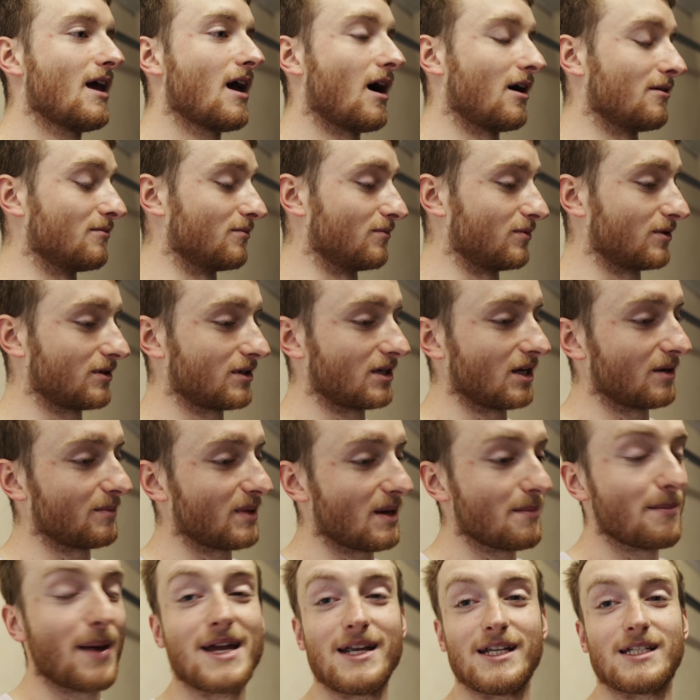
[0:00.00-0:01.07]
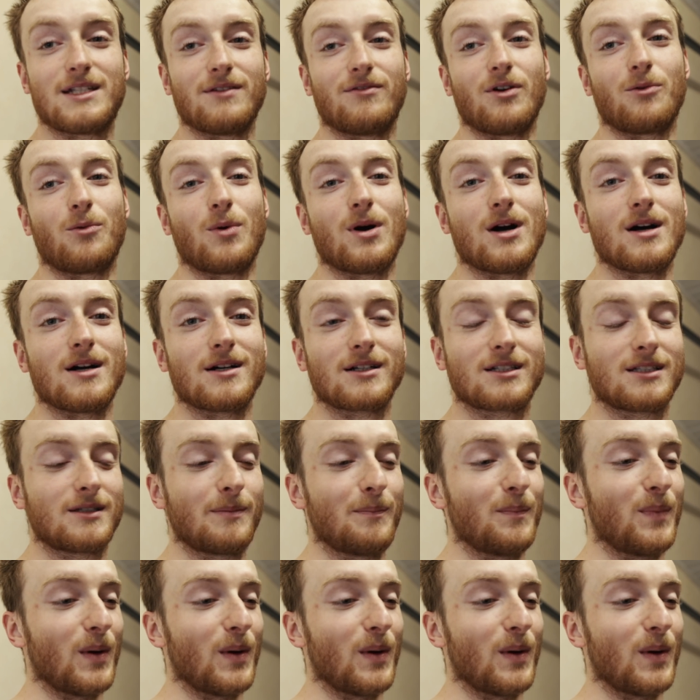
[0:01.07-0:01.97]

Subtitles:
I'm going to be amazed if it works,